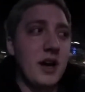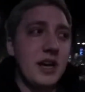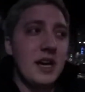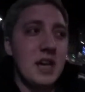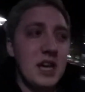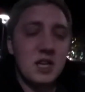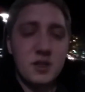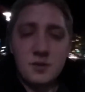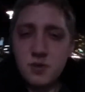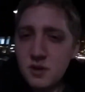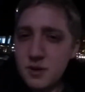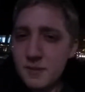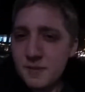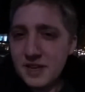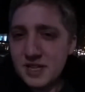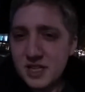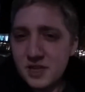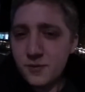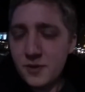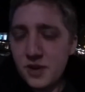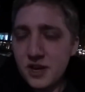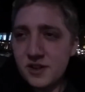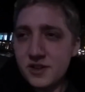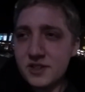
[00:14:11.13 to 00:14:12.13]
it's probably best if
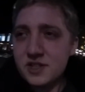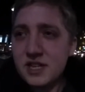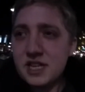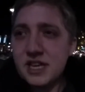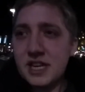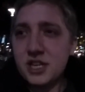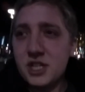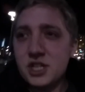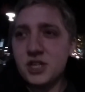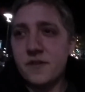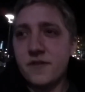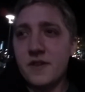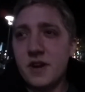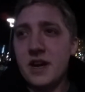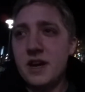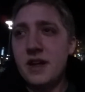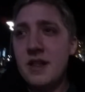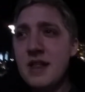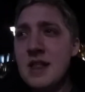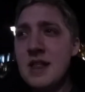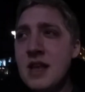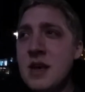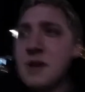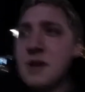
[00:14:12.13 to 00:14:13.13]
we don't see each other.
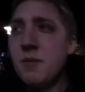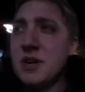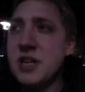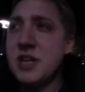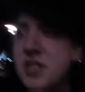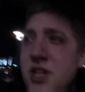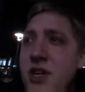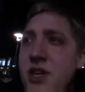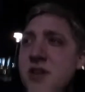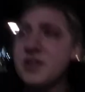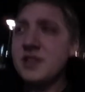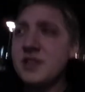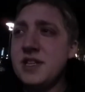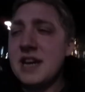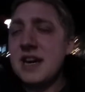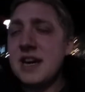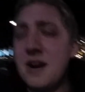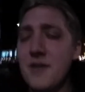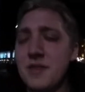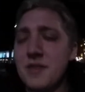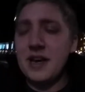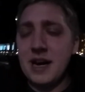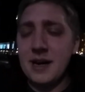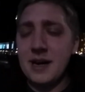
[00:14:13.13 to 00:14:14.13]
But it turns
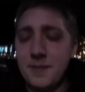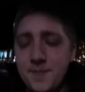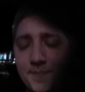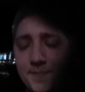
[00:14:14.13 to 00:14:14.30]
out that